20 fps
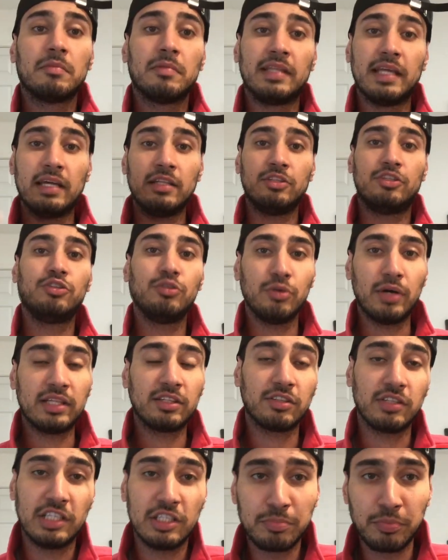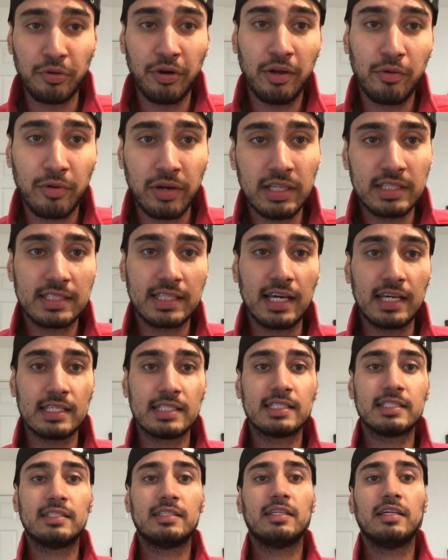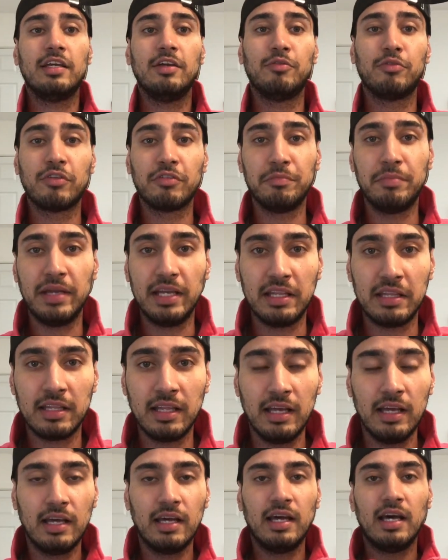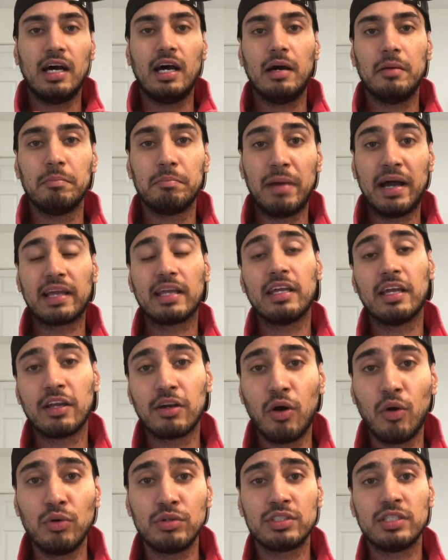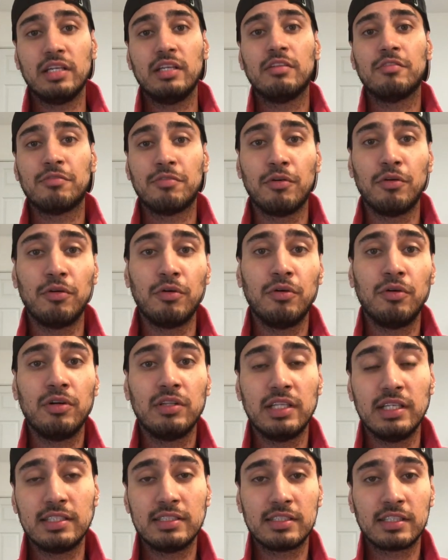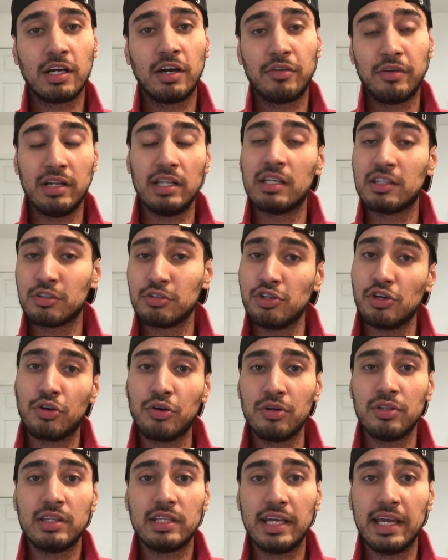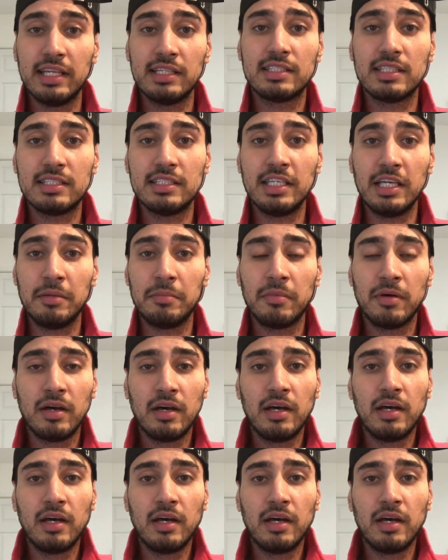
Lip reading: But then to Anthony's point where he says he would have been banging goals in for this current Antonio Conte Inter team,